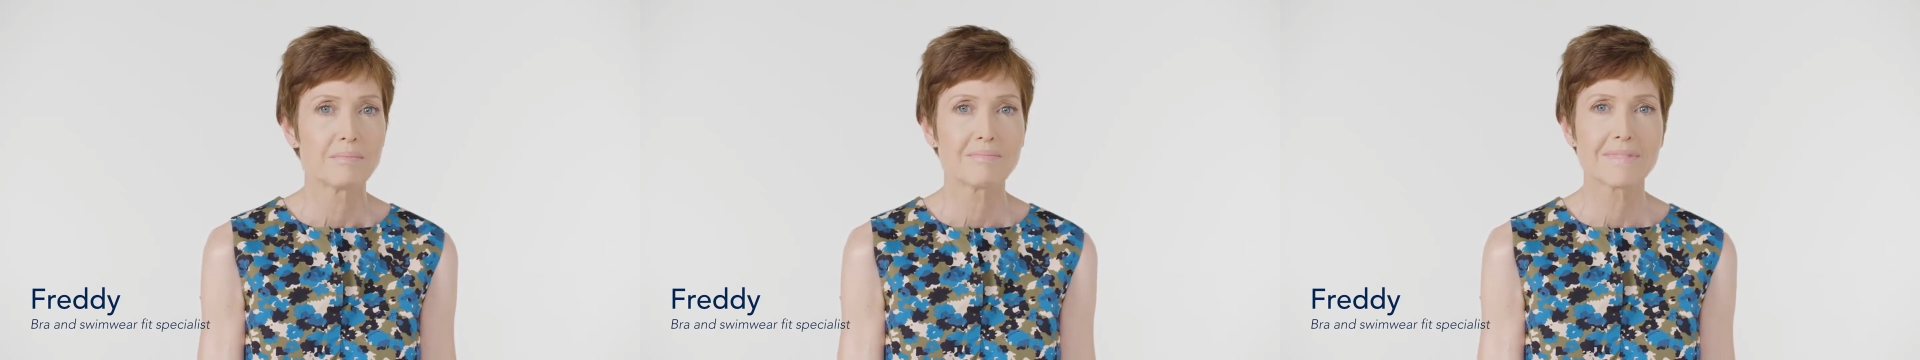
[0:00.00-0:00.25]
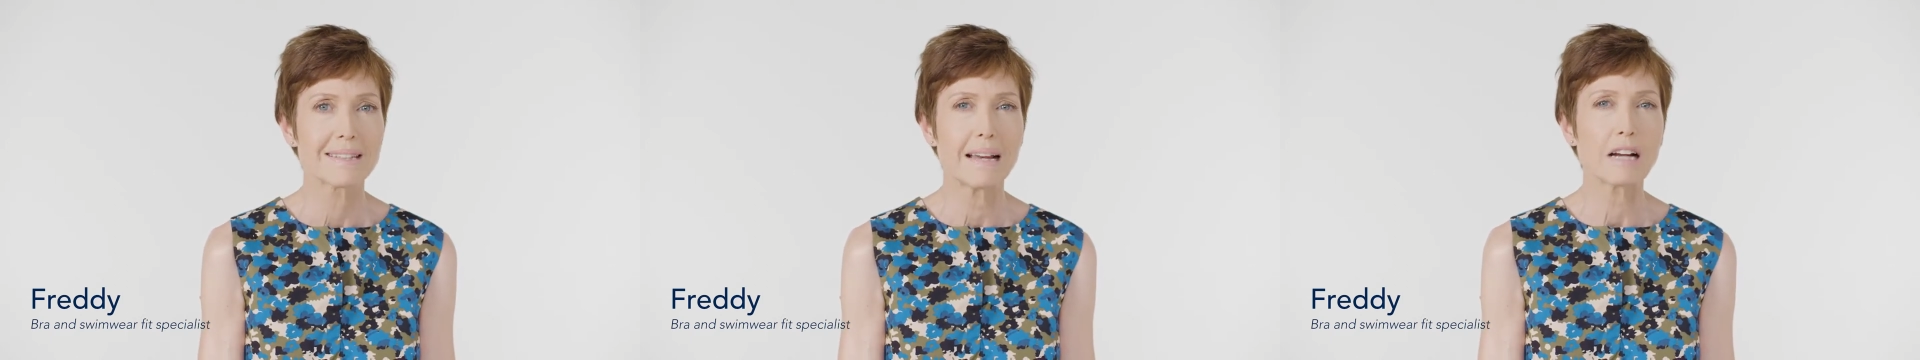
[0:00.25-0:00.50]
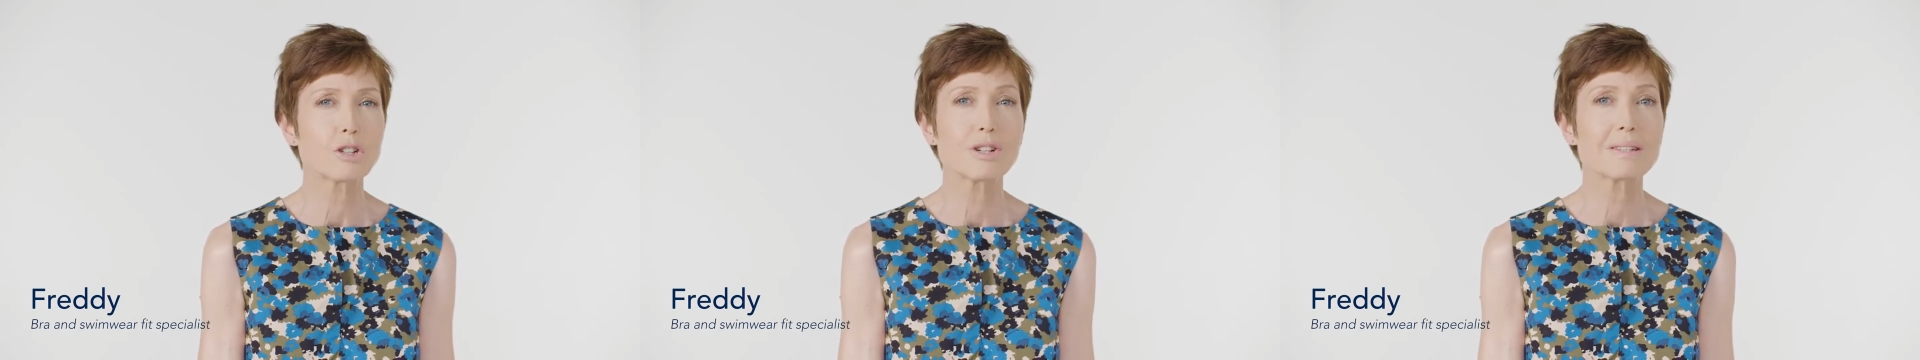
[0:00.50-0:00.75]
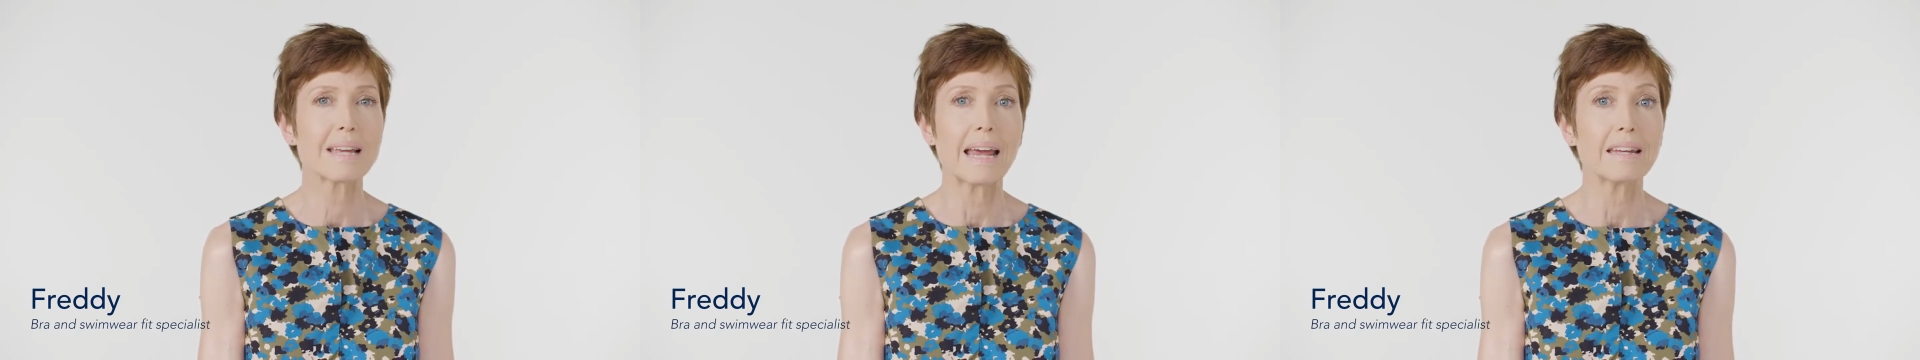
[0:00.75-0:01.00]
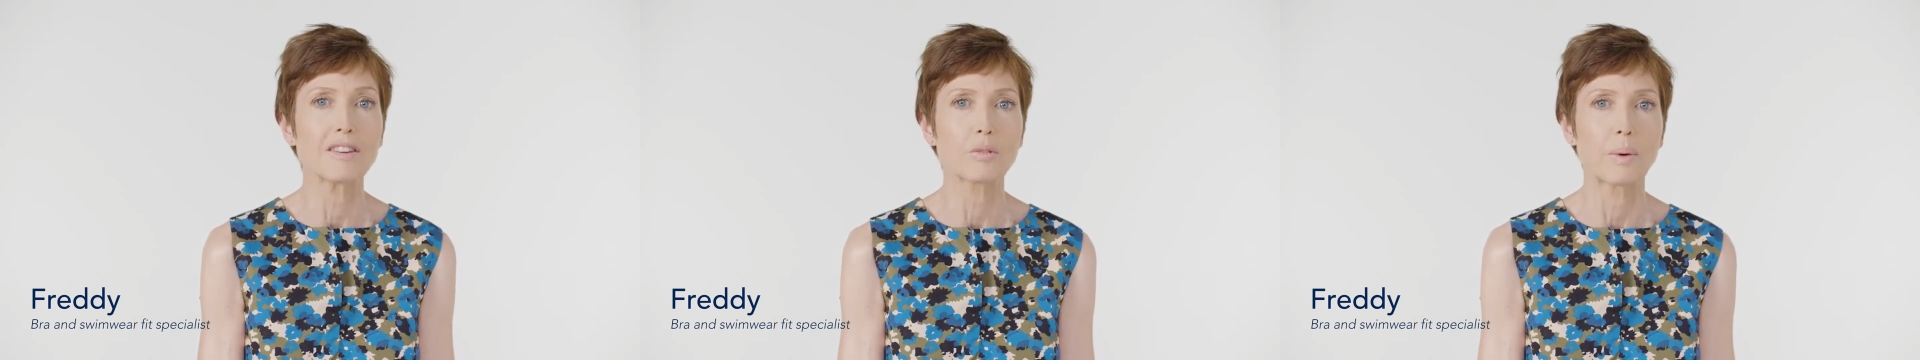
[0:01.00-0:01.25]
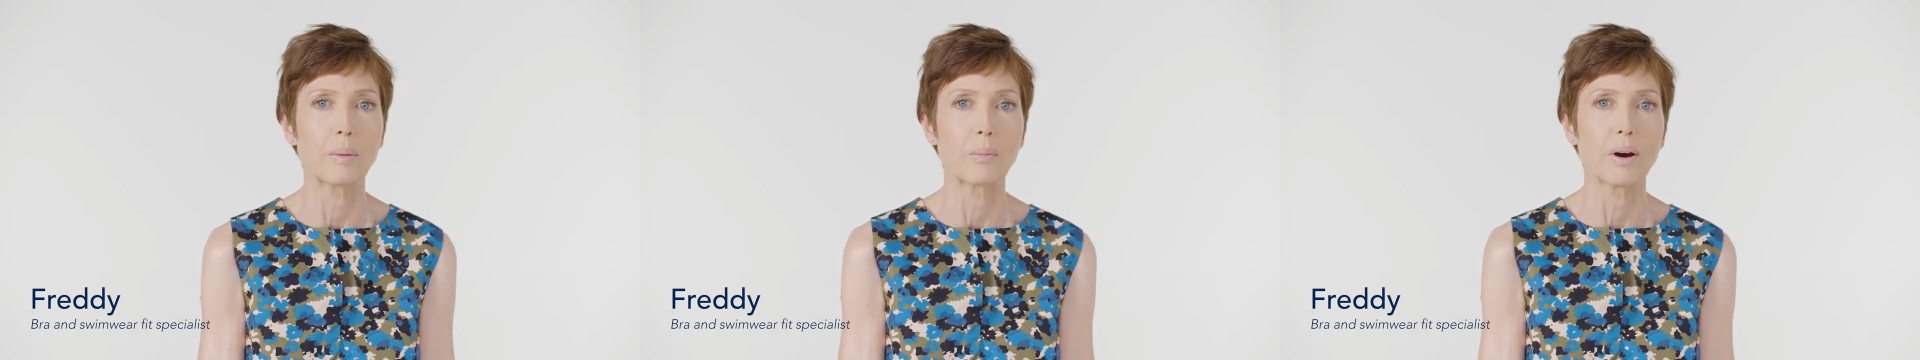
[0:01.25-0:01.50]
It's not just any
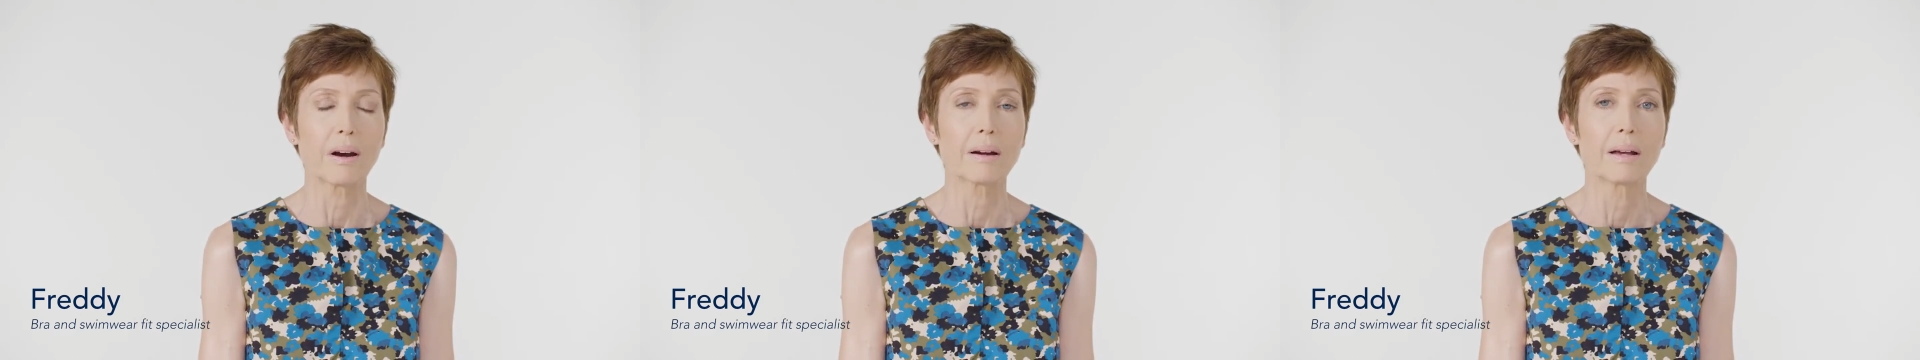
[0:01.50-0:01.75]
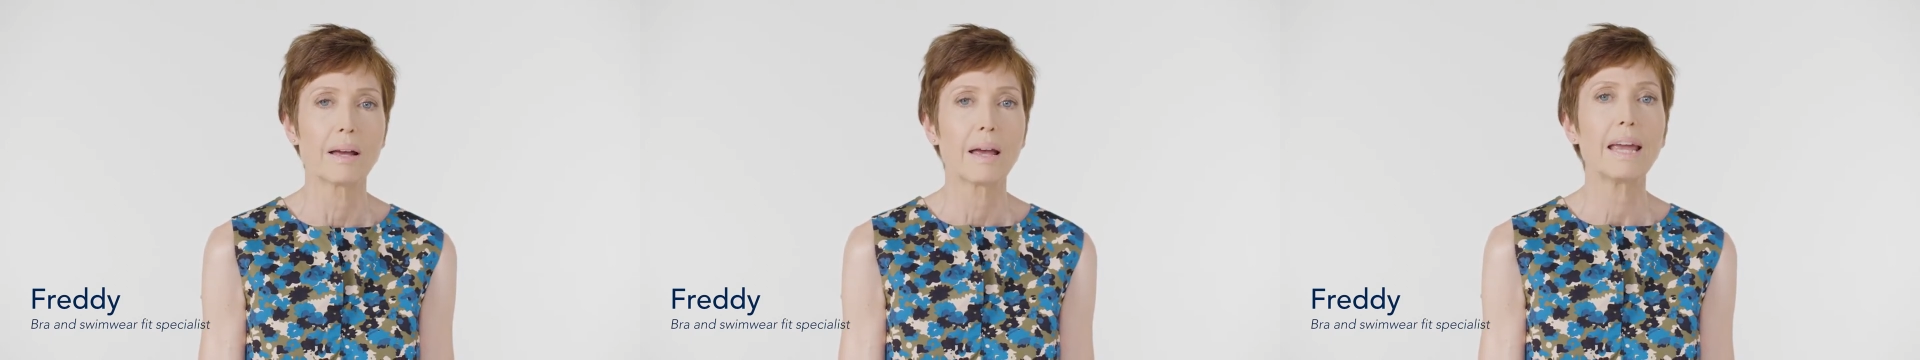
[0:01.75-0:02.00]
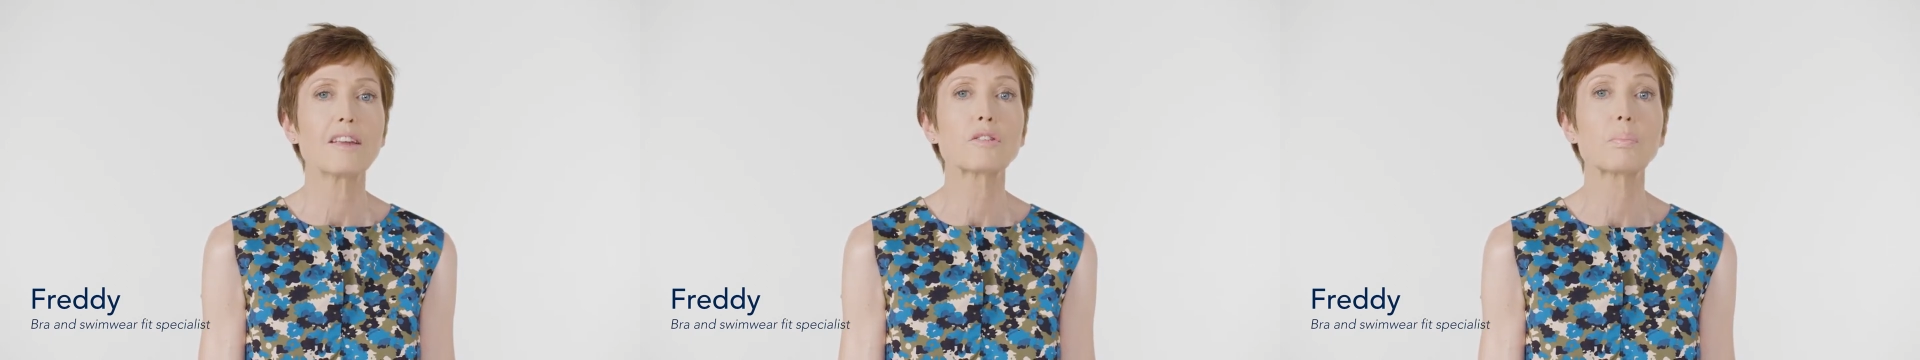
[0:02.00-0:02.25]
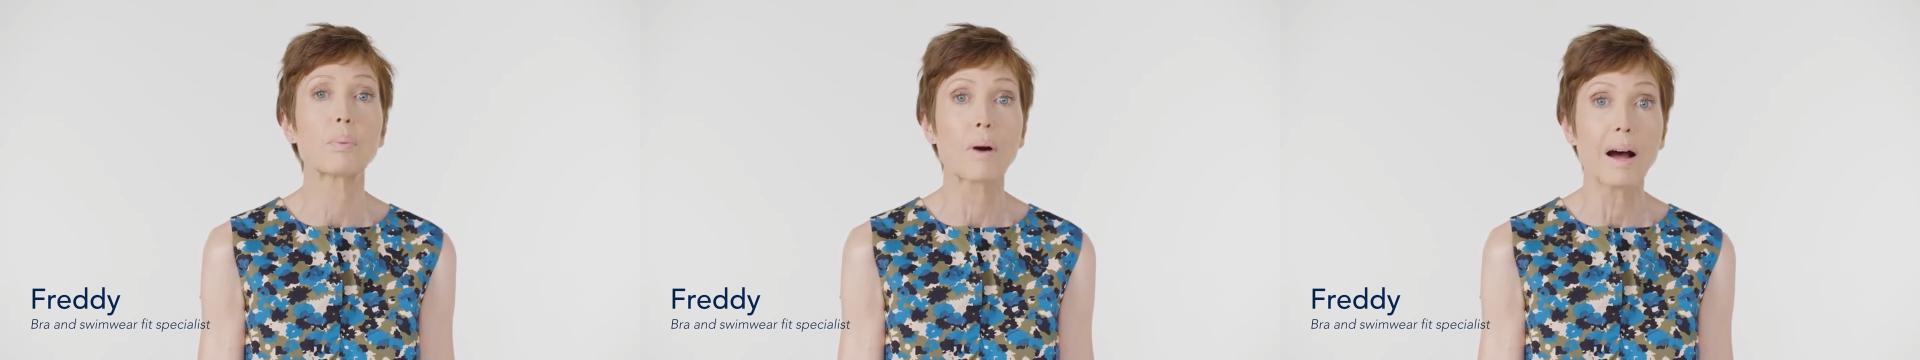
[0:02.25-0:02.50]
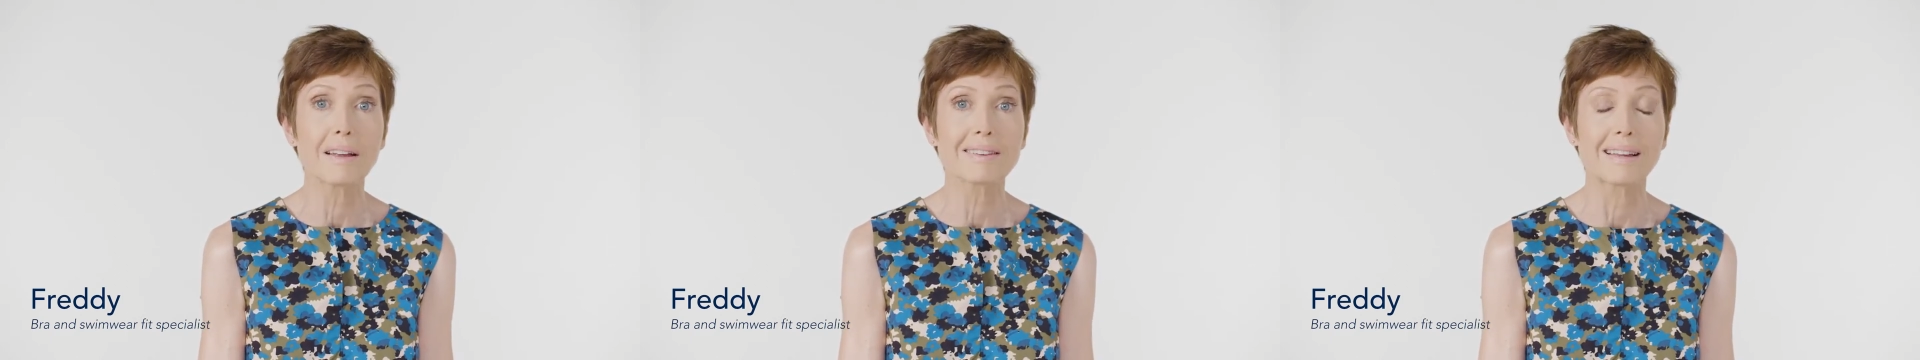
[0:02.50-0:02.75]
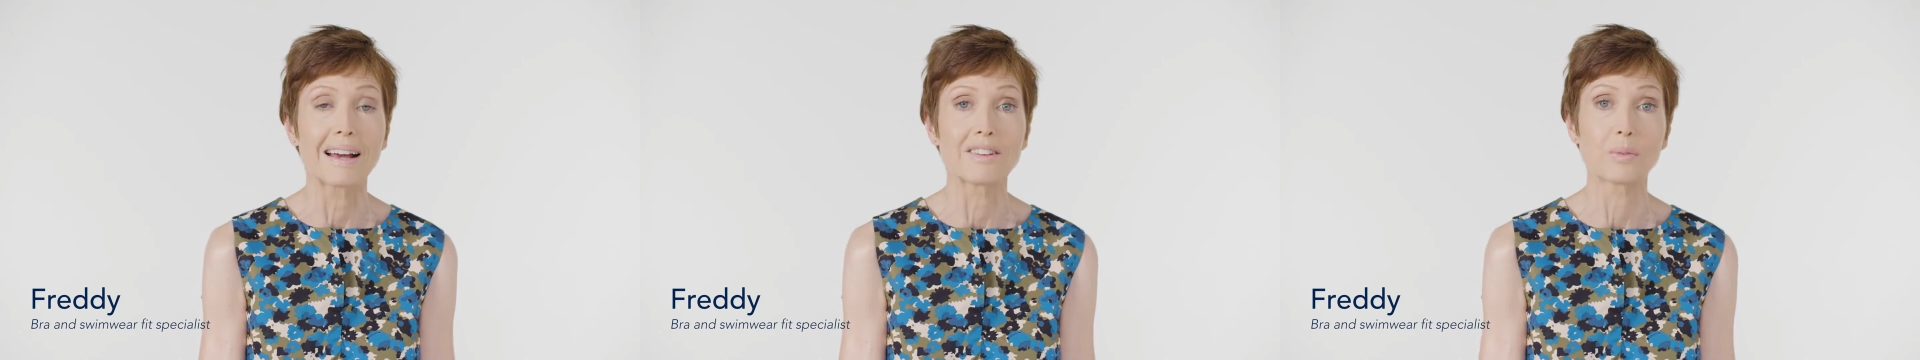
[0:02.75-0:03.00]
swimwear, it's bra
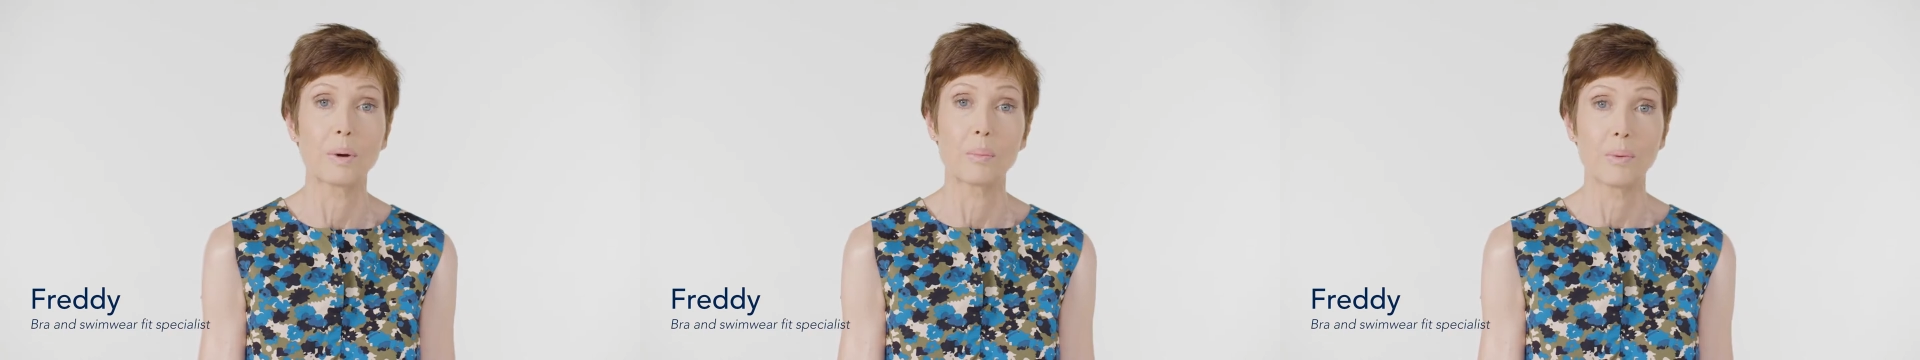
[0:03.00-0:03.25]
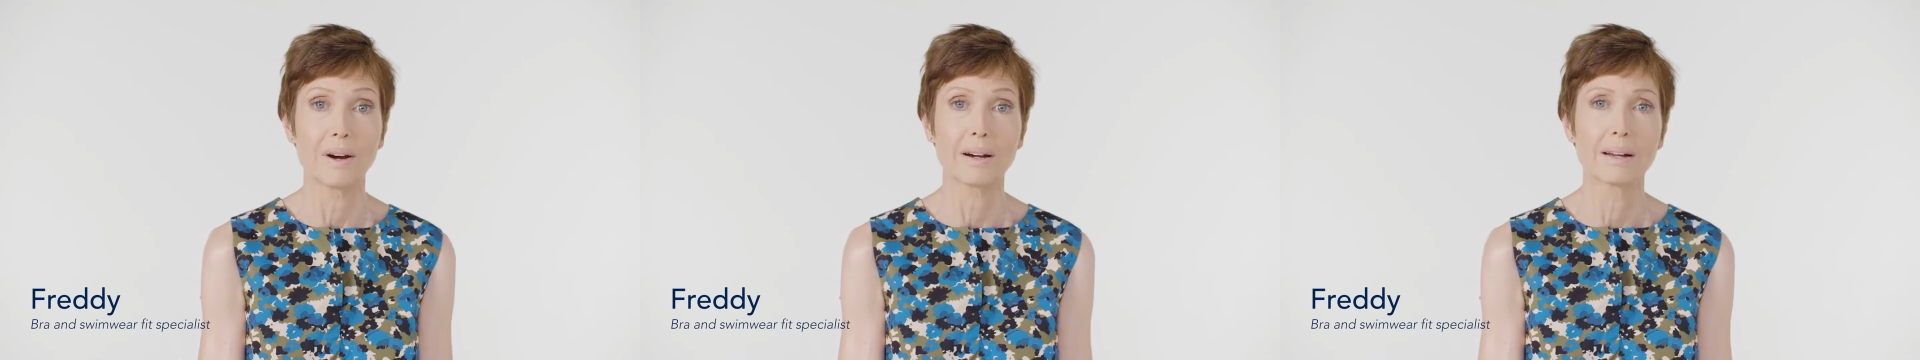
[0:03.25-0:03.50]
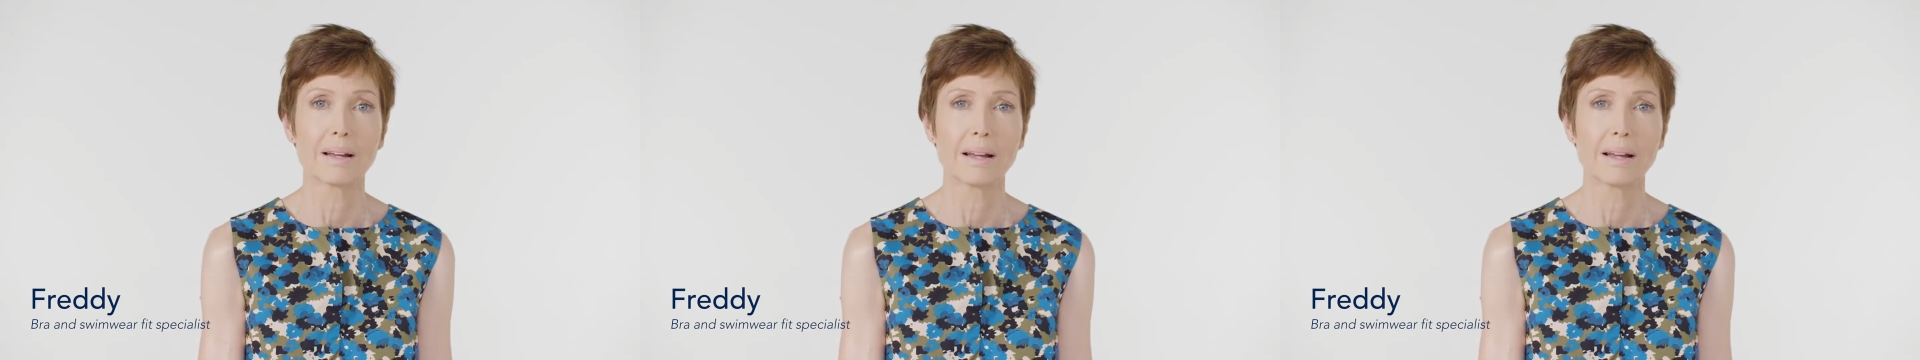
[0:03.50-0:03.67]
size swimwear.